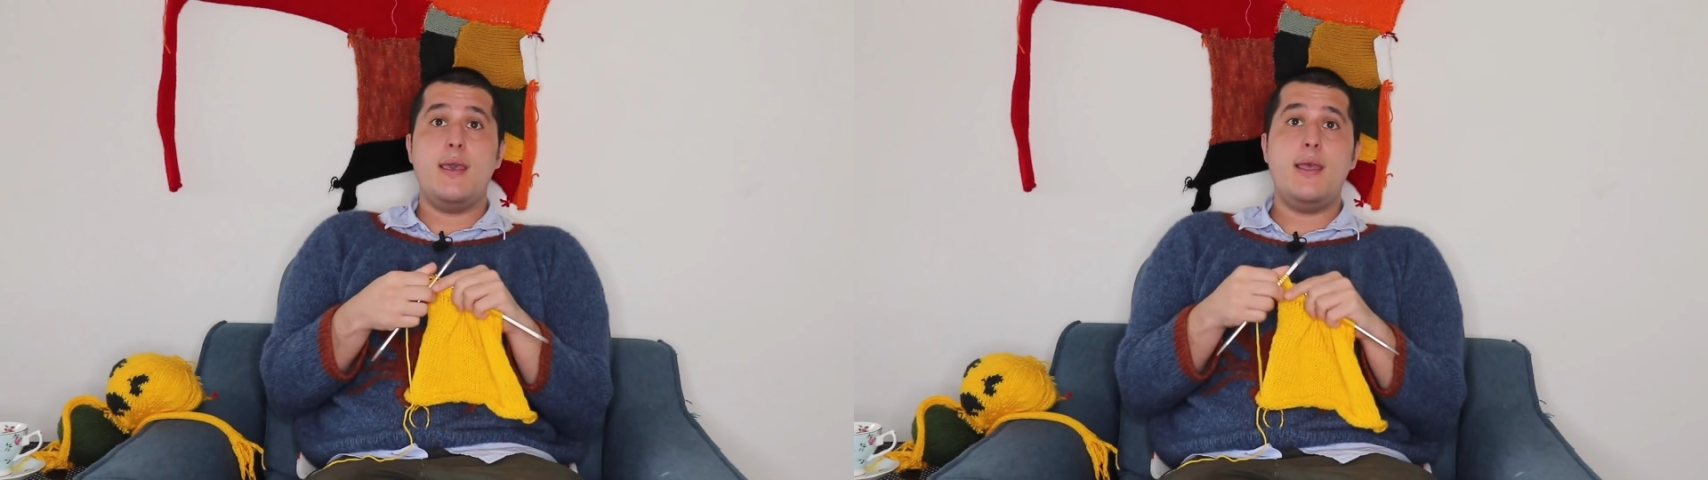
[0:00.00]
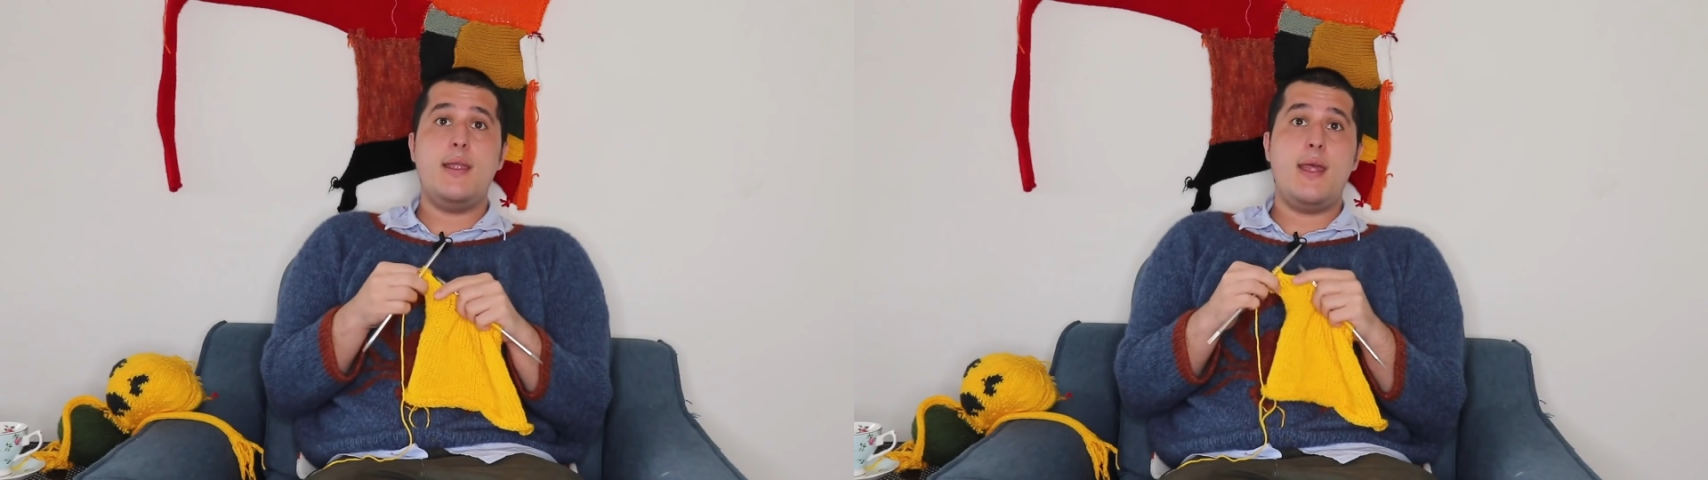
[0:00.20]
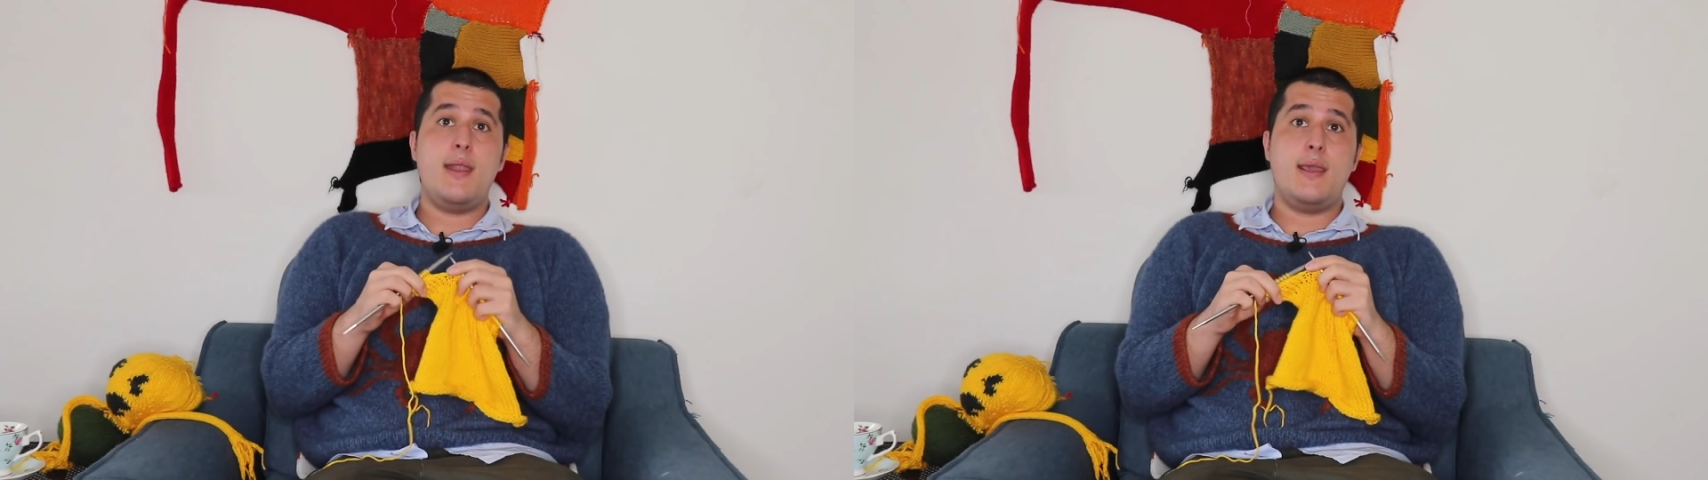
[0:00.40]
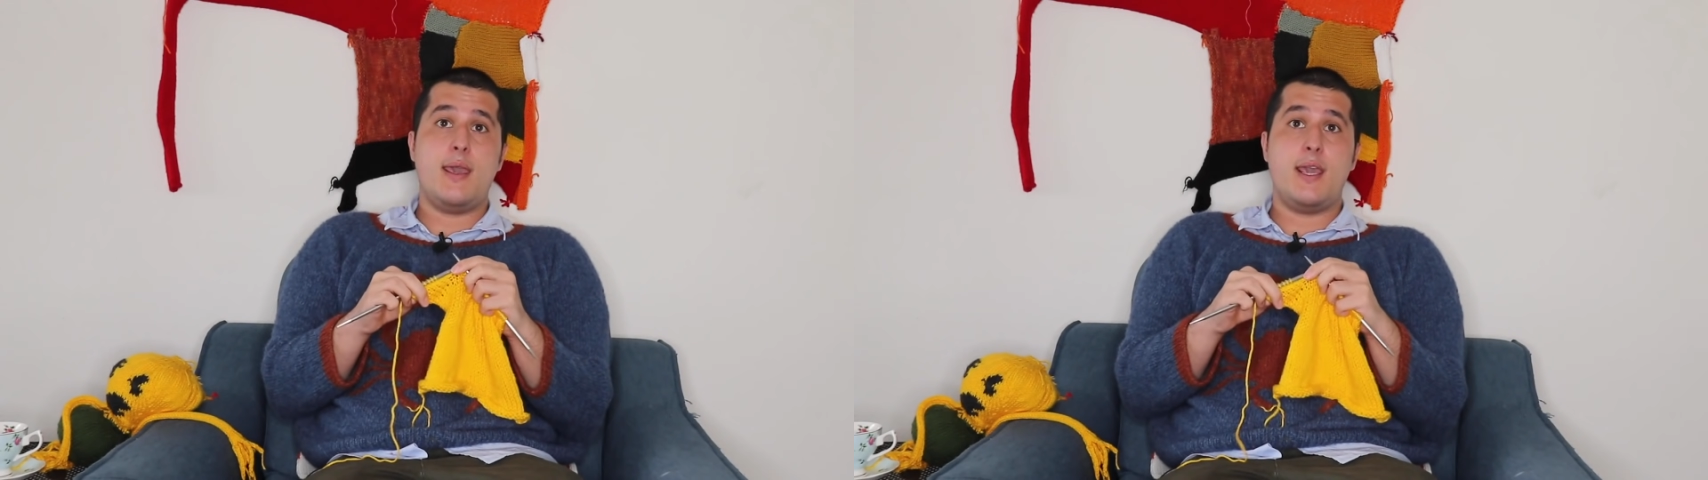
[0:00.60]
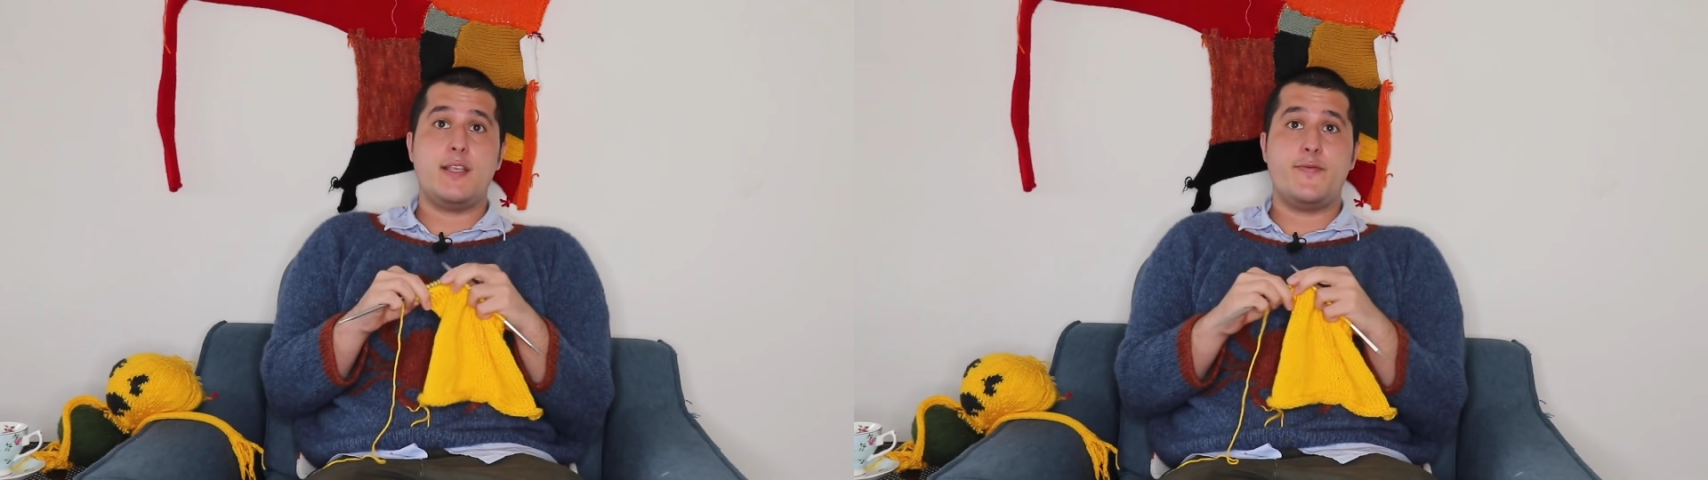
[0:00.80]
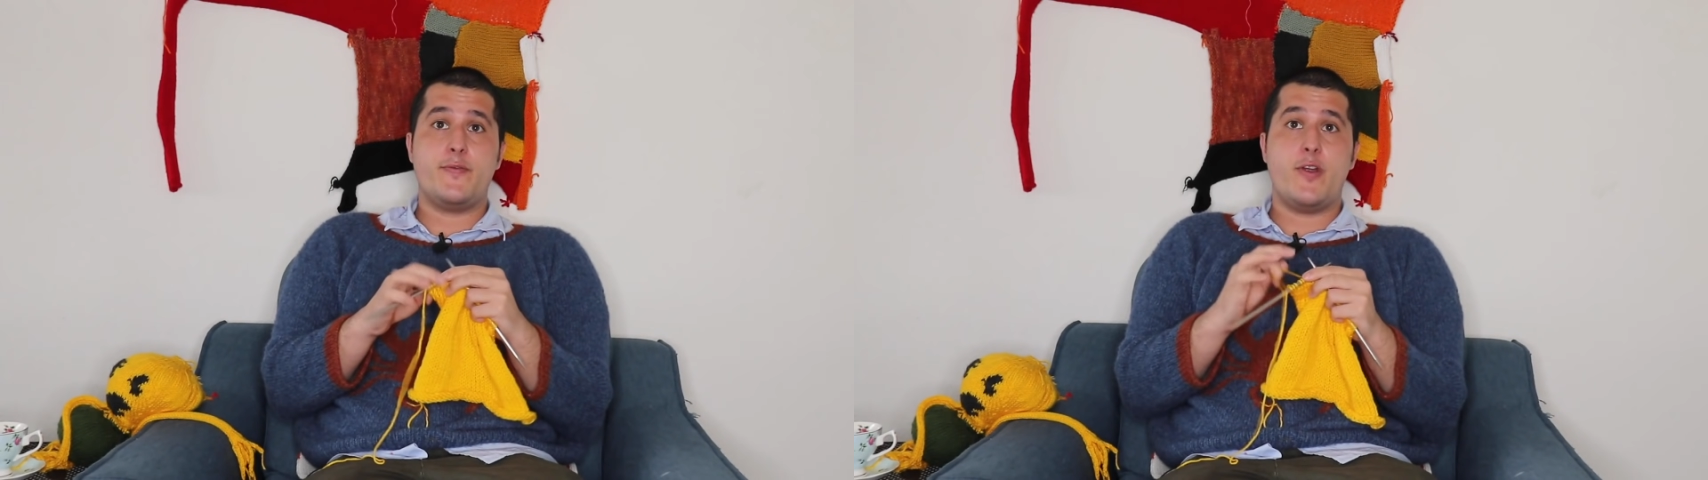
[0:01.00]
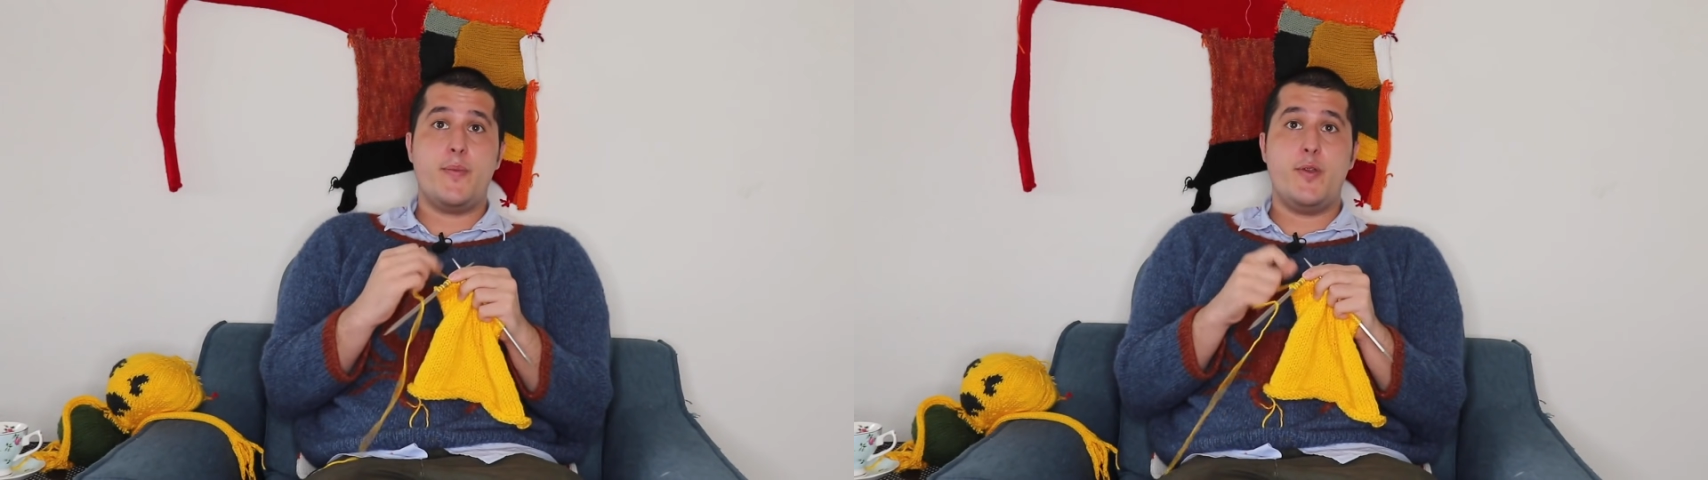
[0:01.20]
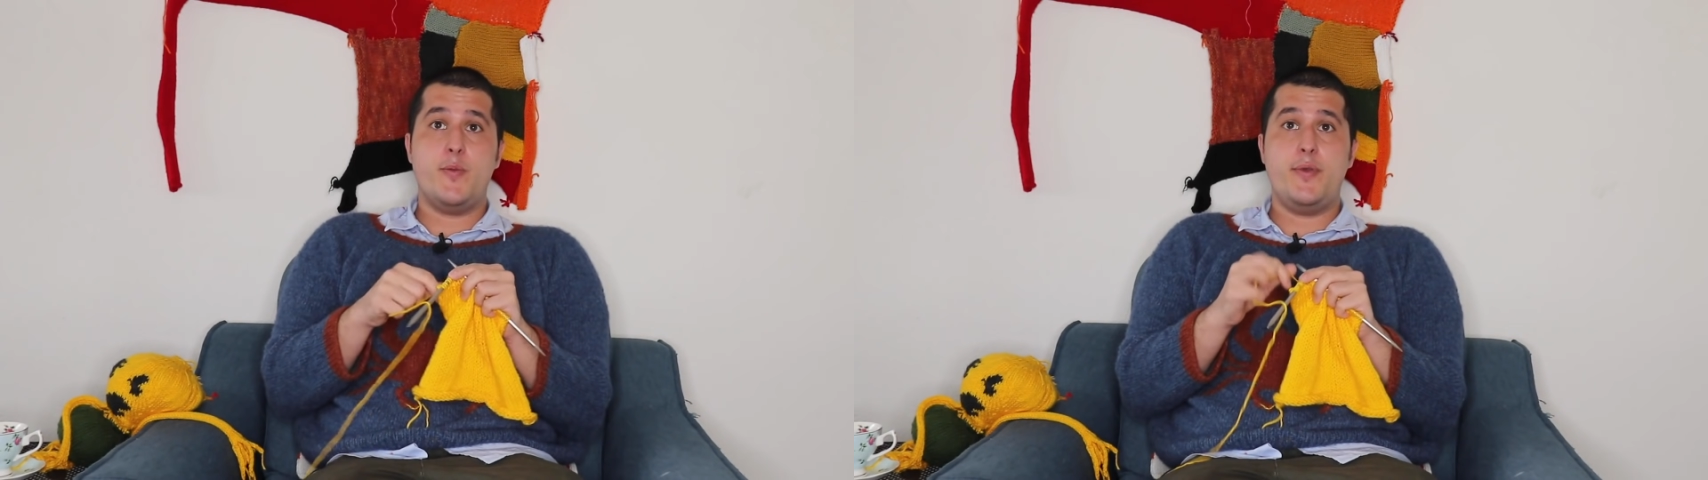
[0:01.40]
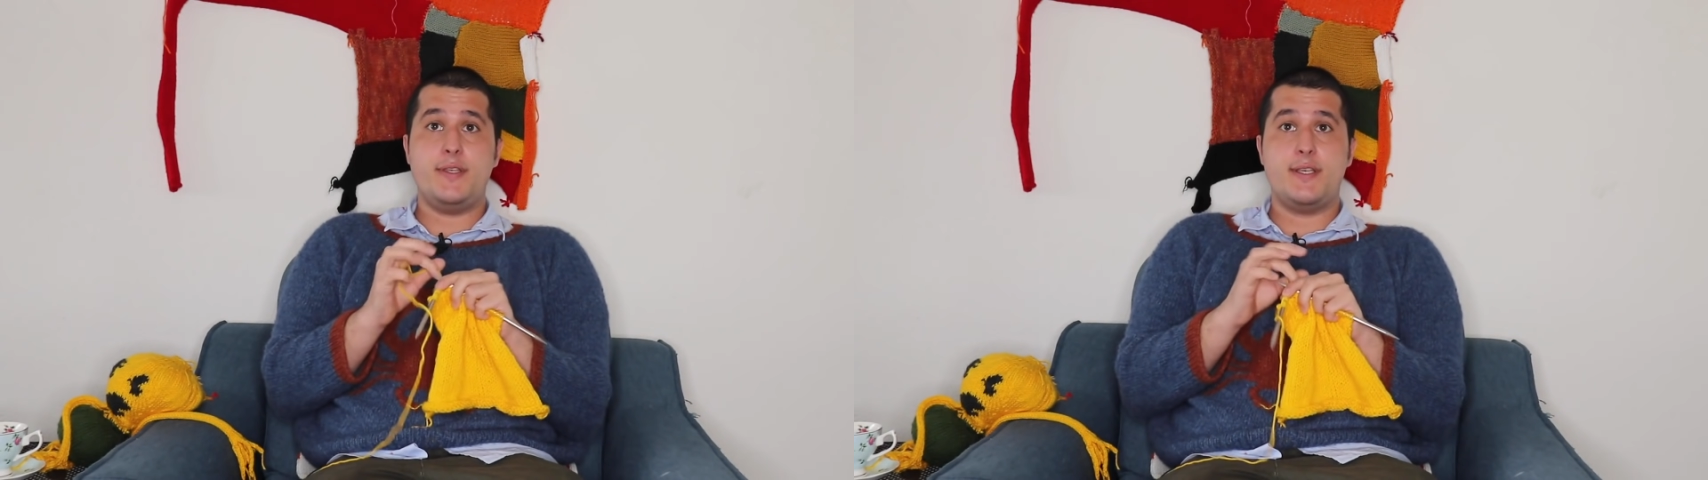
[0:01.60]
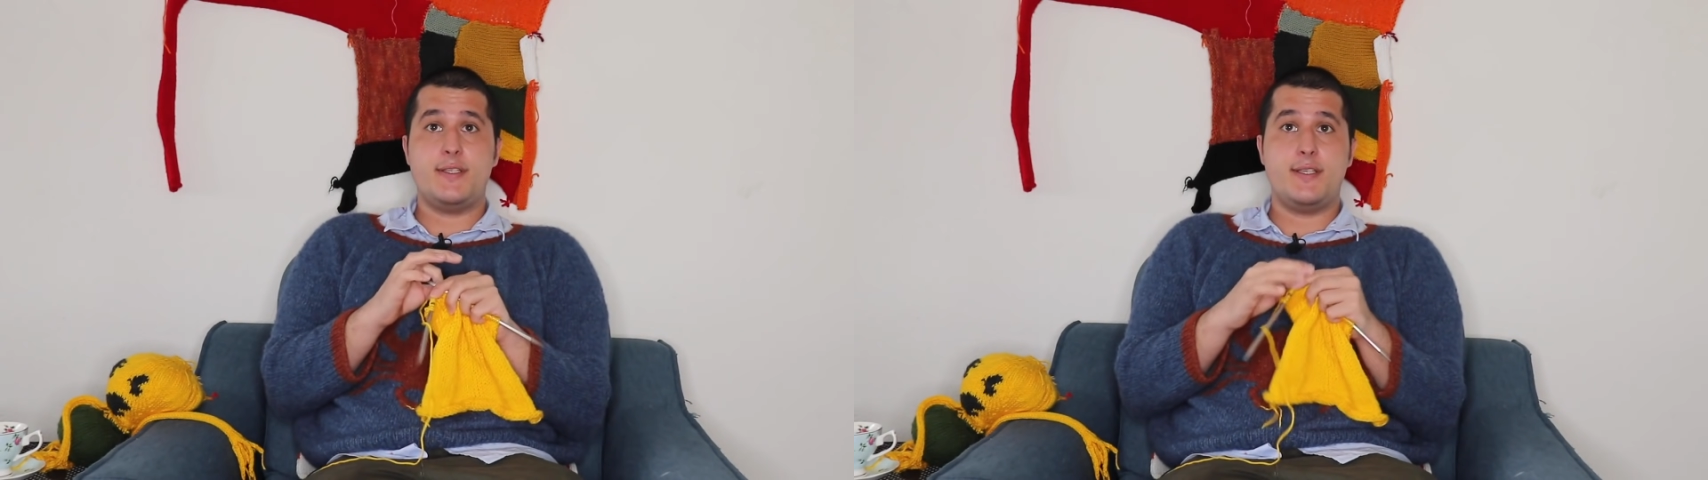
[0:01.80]
In any case, for our
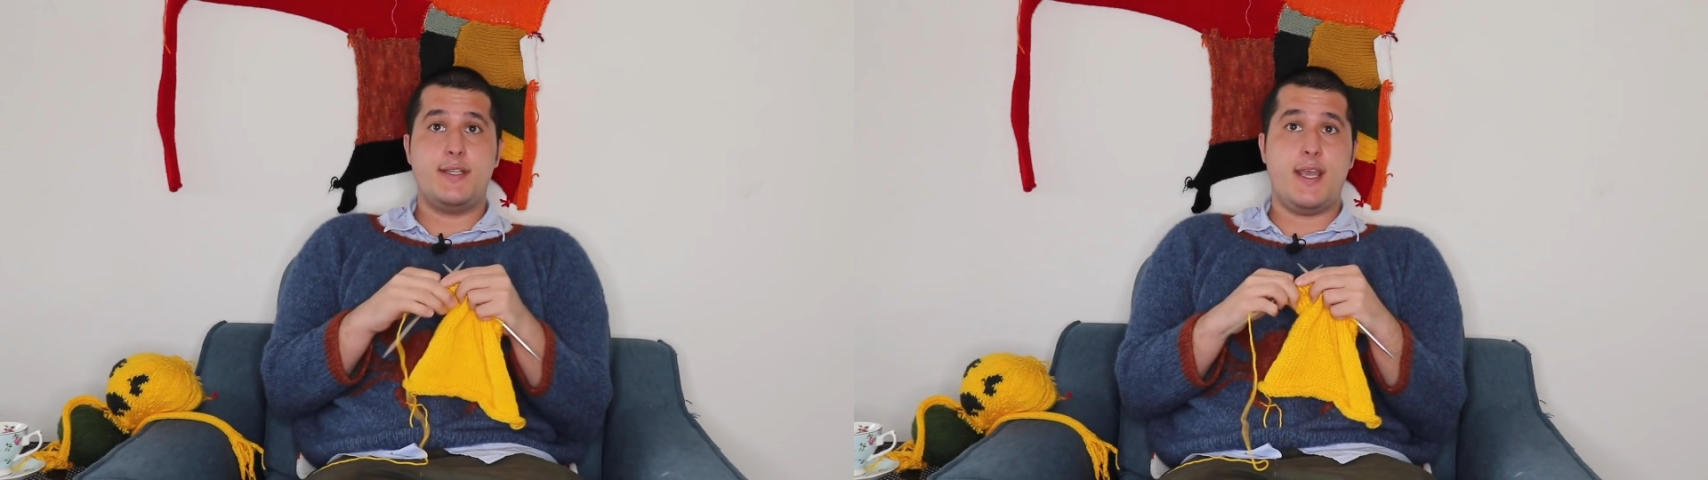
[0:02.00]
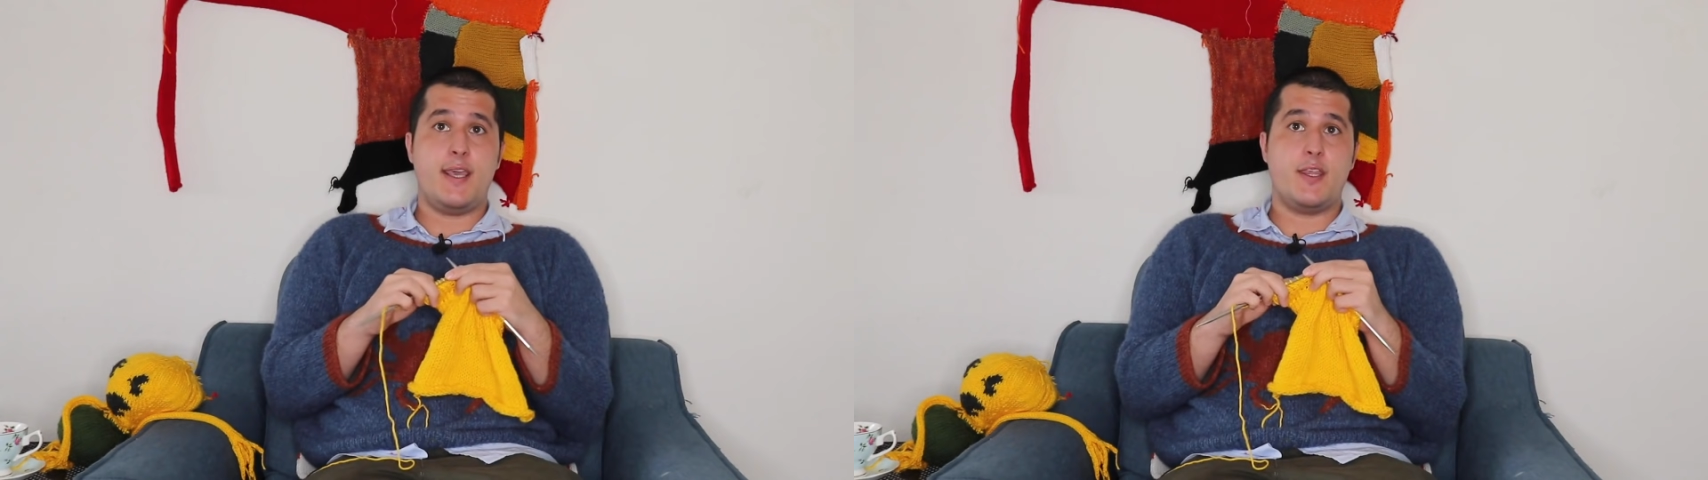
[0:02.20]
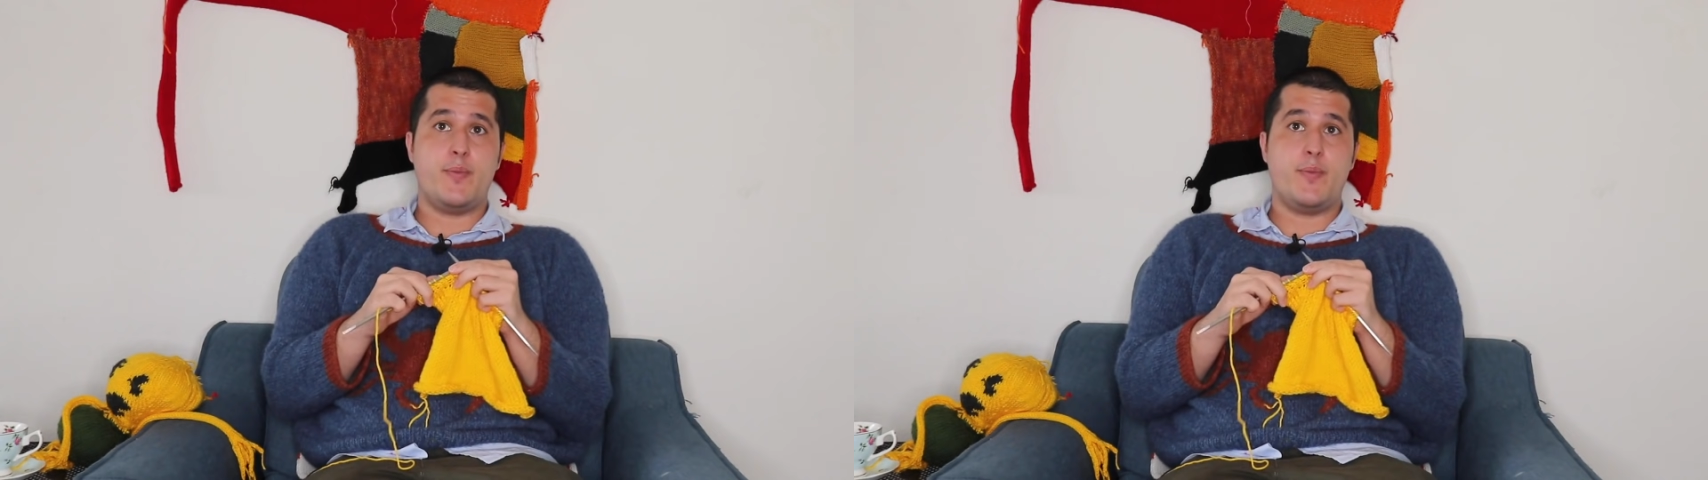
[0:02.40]
purposes today,